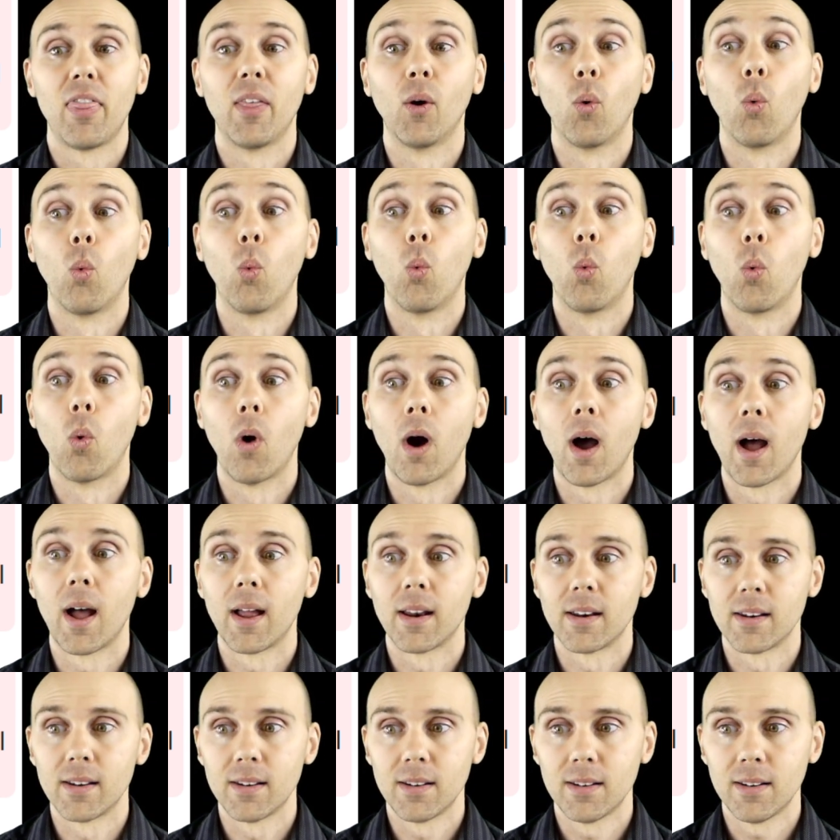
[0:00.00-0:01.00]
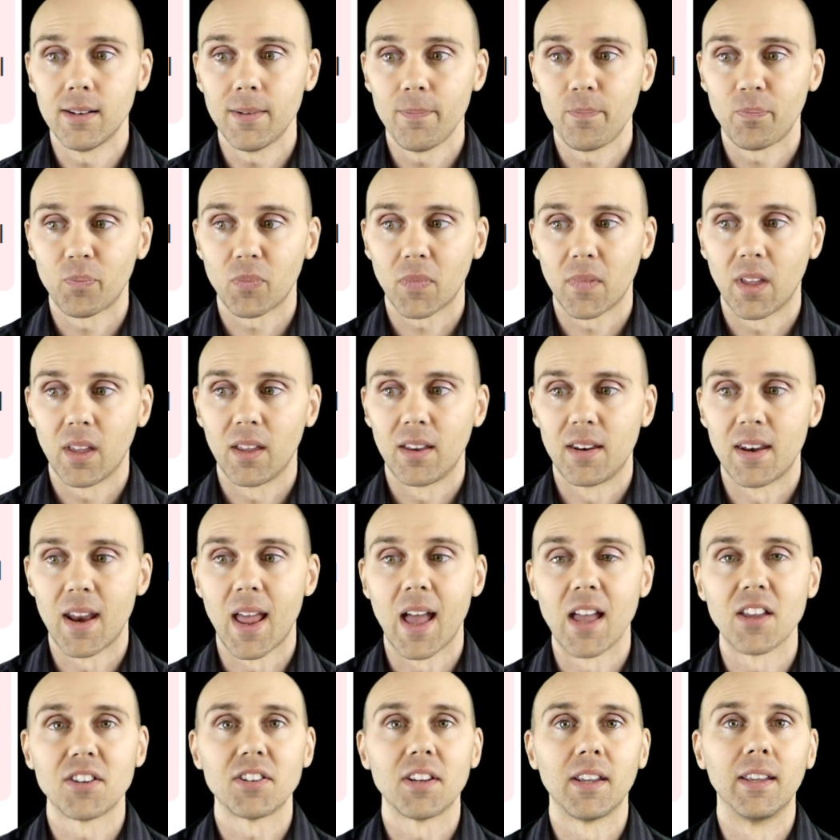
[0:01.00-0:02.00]
the one
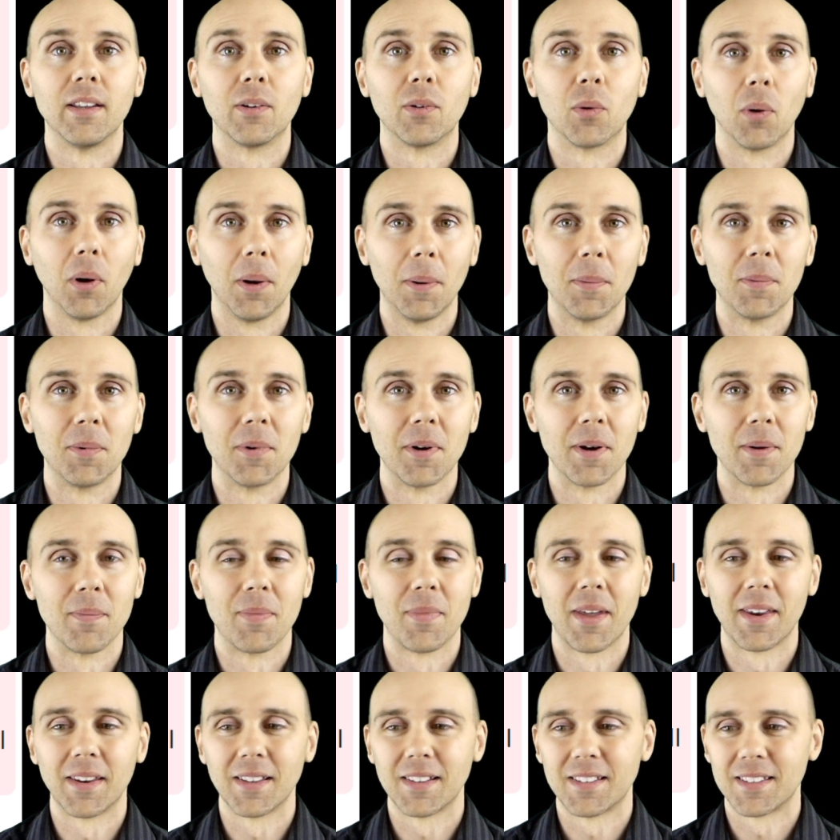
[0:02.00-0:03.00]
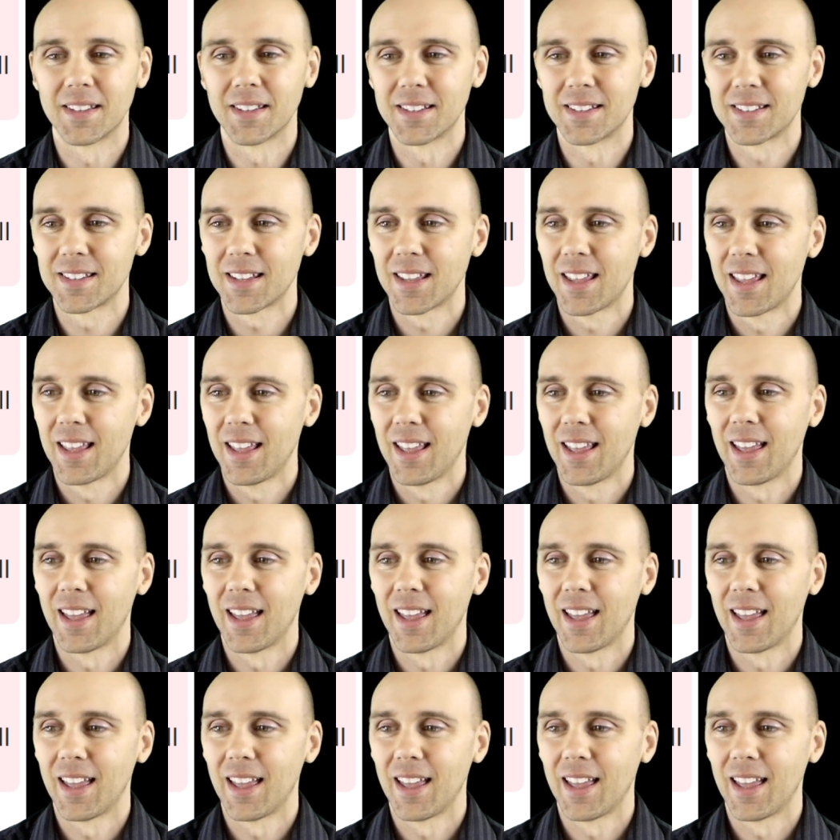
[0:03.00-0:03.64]
Nash equilibrium that exists